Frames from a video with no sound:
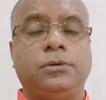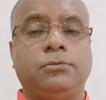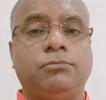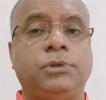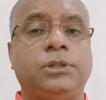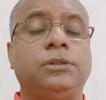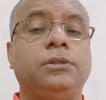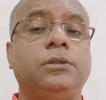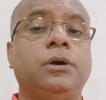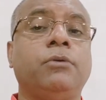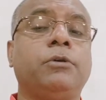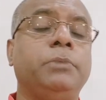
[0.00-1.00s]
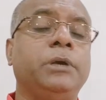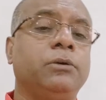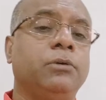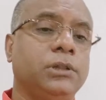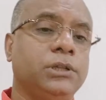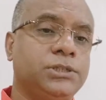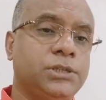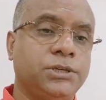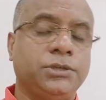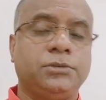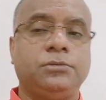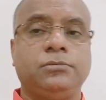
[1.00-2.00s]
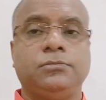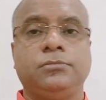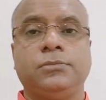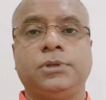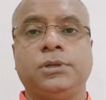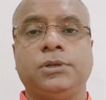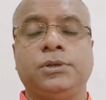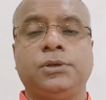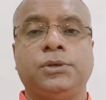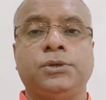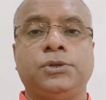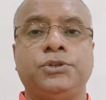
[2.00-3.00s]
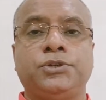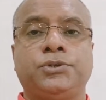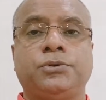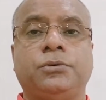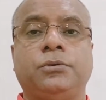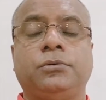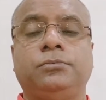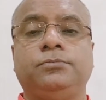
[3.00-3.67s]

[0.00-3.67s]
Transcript: with our Bengali session. So